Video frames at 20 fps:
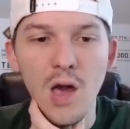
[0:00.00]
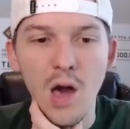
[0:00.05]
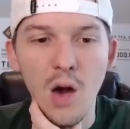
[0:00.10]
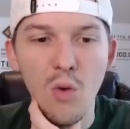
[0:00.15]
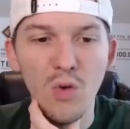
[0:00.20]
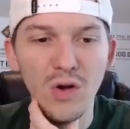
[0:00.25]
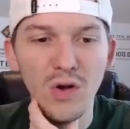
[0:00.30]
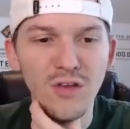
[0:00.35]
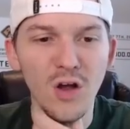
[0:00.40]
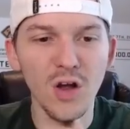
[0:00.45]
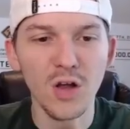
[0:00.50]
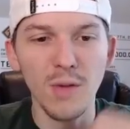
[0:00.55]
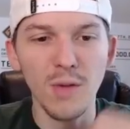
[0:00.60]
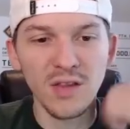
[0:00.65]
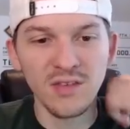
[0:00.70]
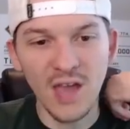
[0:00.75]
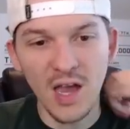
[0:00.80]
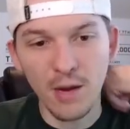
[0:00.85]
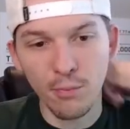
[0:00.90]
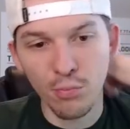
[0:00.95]
I want to talk
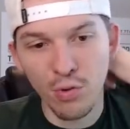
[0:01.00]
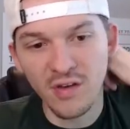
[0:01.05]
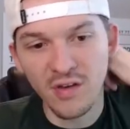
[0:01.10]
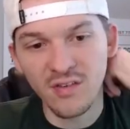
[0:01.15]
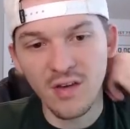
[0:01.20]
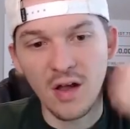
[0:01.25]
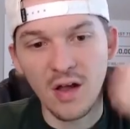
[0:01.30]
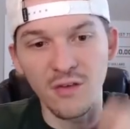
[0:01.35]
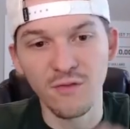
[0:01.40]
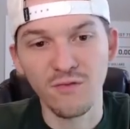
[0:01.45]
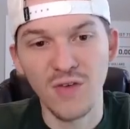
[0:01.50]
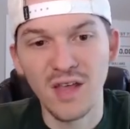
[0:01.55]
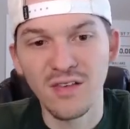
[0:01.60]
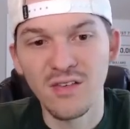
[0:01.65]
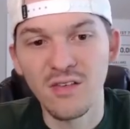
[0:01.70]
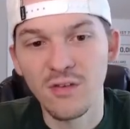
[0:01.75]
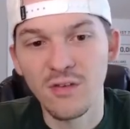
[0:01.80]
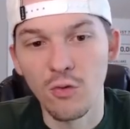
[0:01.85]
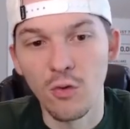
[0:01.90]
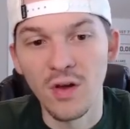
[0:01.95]
about Dak Prescott's
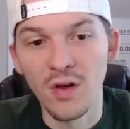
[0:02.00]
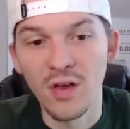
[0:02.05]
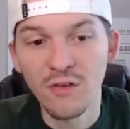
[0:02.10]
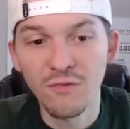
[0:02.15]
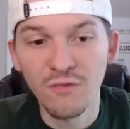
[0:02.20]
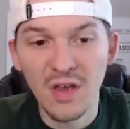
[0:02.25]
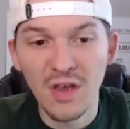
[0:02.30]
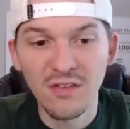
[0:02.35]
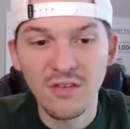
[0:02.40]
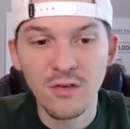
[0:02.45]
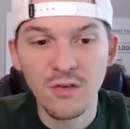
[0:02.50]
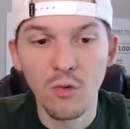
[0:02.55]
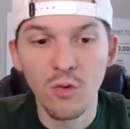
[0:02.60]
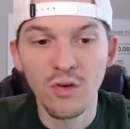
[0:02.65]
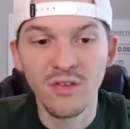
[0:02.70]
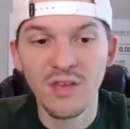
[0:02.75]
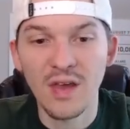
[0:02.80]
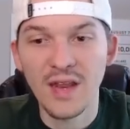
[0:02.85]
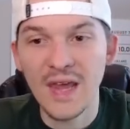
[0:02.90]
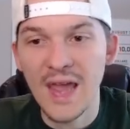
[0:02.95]
fantasy score. His fantasy score
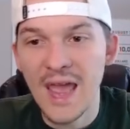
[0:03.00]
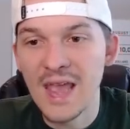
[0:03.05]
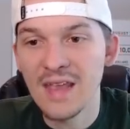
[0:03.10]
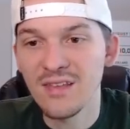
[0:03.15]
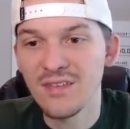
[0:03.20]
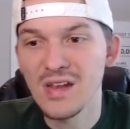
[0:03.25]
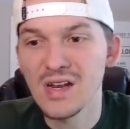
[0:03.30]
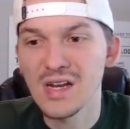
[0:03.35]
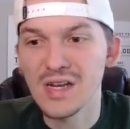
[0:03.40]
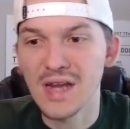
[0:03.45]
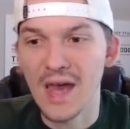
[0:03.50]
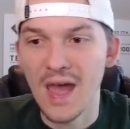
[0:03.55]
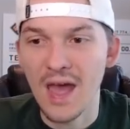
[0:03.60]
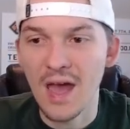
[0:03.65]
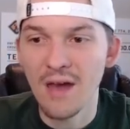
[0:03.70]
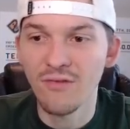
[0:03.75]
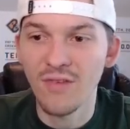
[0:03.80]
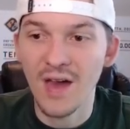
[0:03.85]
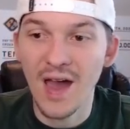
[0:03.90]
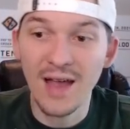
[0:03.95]
is set at
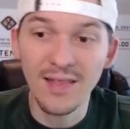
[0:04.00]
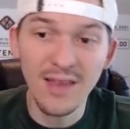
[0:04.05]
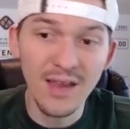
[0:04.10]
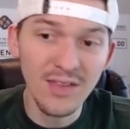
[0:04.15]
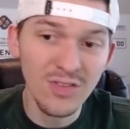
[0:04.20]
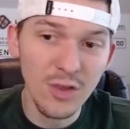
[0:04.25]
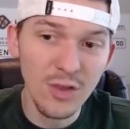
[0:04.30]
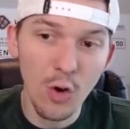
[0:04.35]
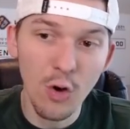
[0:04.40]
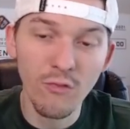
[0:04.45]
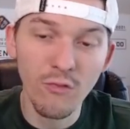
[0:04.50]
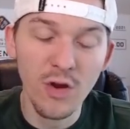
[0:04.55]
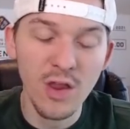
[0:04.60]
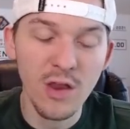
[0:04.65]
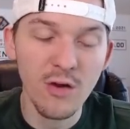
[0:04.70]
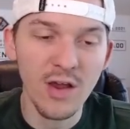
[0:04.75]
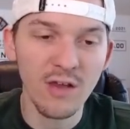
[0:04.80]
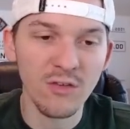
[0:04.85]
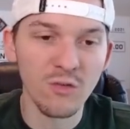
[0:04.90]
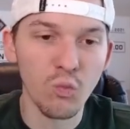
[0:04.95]
18.5. I like the over
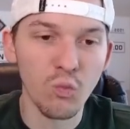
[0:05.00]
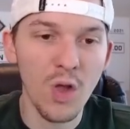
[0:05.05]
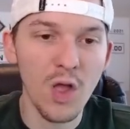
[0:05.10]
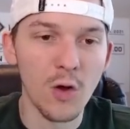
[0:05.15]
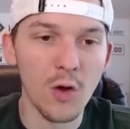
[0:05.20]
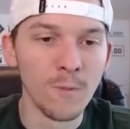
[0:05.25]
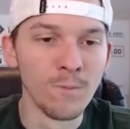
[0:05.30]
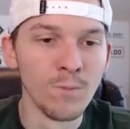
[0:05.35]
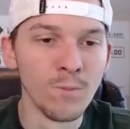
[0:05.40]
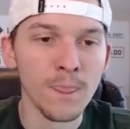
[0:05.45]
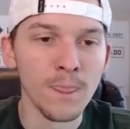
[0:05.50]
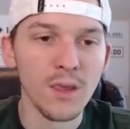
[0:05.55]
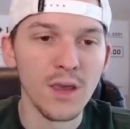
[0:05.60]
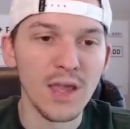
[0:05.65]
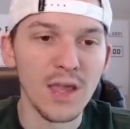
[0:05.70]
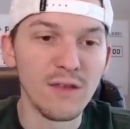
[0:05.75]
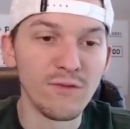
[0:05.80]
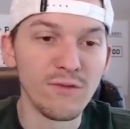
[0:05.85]
here as well. And if